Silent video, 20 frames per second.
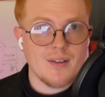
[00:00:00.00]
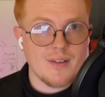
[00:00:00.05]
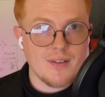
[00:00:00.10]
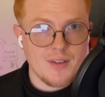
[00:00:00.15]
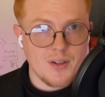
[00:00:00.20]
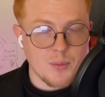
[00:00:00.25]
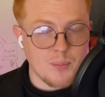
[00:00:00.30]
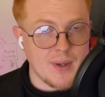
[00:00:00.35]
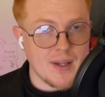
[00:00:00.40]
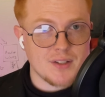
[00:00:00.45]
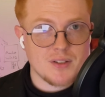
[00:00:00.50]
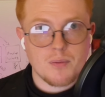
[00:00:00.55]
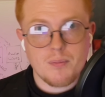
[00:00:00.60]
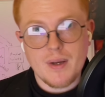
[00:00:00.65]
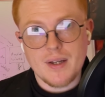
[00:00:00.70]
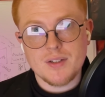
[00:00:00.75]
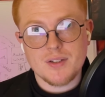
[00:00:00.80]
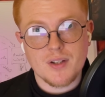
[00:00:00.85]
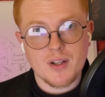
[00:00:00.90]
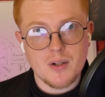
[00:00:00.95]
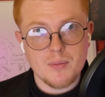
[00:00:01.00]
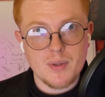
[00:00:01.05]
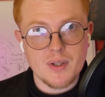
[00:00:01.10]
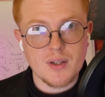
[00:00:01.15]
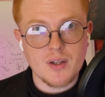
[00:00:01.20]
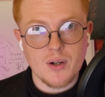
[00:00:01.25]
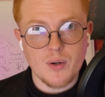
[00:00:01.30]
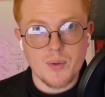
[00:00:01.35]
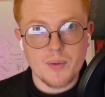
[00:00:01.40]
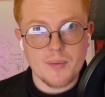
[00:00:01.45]
your best bet's going to be
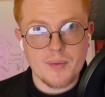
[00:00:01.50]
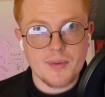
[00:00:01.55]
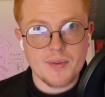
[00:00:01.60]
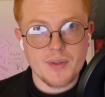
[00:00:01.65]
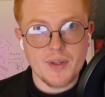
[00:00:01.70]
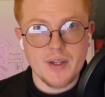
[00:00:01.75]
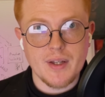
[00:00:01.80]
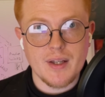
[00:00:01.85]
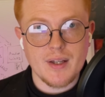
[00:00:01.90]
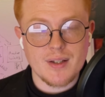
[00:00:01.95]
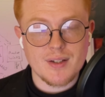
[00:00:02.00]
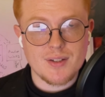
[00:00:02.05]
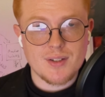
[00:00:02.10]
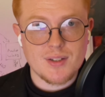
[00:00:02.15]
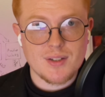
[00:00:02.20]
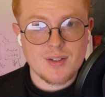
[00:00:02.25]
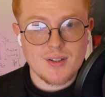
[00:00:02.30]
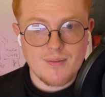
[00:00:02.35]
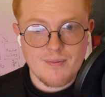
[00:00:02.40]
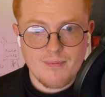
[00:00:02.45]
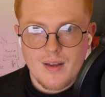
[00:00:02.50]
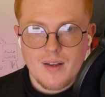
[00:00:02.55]
going with Linux.